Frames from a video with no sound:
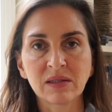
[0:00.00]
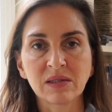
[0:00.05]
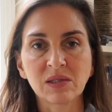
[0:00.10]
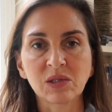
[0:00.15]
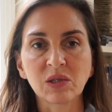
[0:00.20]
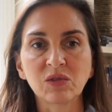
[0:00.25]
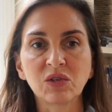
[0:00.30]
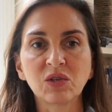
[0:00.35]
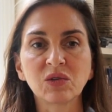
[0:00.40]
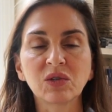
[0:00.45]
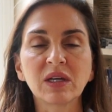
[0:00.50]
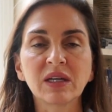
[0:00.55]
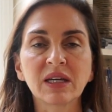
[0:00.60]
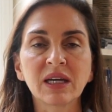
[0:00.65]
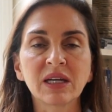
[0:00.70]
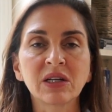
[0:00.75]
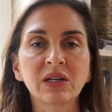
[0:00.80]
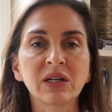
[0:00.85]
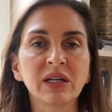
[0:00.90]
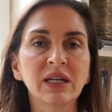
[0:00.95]
So if you can
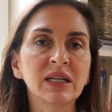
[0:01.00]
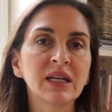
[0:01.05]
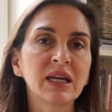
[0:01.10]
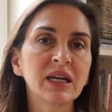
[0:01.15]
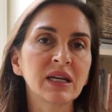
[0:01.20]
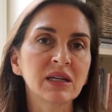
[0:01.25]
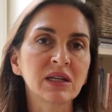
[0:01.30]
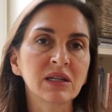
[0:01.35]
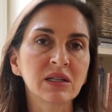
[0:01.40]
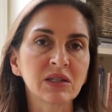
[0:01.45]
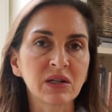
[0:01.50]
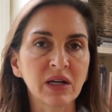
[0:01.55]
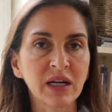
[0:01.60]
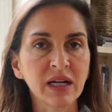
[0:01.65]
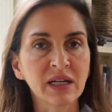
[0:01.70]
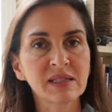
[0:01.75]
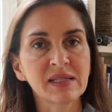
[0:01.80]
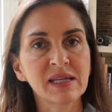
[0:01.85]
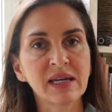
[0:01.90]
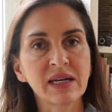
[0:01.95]
get your inhale and your
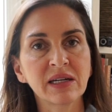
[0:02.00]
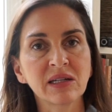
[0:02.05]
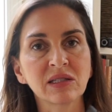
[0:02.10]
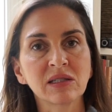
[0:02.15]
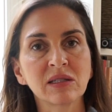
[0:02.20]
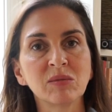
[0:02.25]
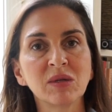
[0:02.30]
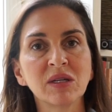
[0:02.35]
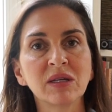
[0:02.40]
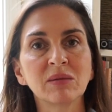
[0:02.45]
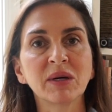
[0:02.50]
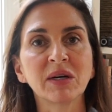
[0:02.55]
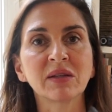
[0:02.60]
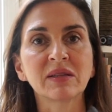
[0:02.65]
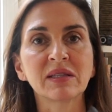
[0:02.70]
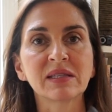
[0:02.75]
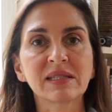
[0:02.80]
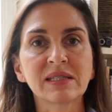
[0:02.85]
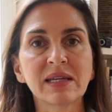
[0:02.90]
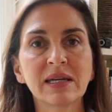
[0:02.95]
exhale to be
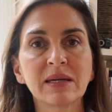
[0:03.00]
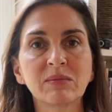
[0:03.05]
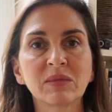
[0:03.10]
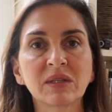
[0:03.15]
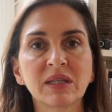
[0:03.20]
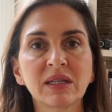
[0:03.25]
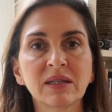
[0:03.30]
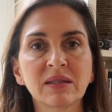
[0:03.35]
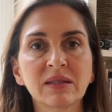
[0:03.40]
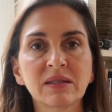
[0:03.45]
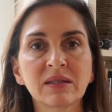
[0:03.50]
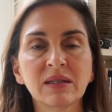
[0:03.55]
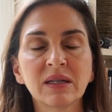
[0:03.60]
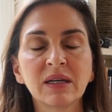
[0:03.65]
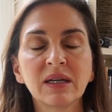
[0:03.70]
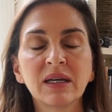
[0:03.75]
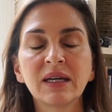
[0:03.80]
about the same length,